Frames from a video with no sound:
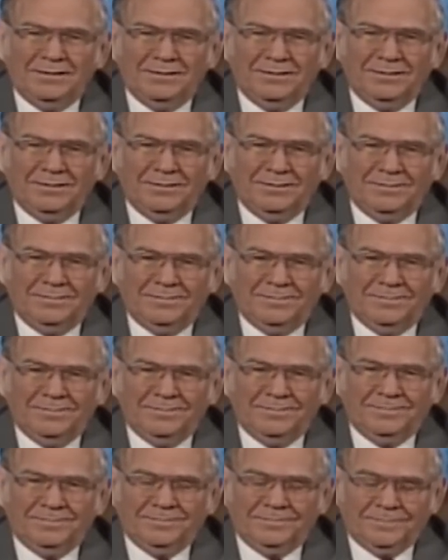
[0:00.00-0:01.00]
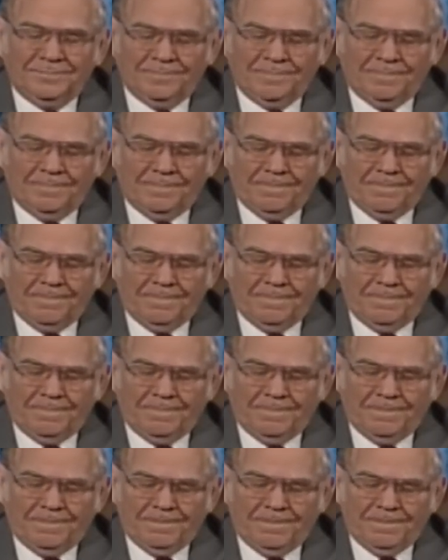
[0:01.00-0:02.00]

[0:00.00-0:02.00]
(no one is talking)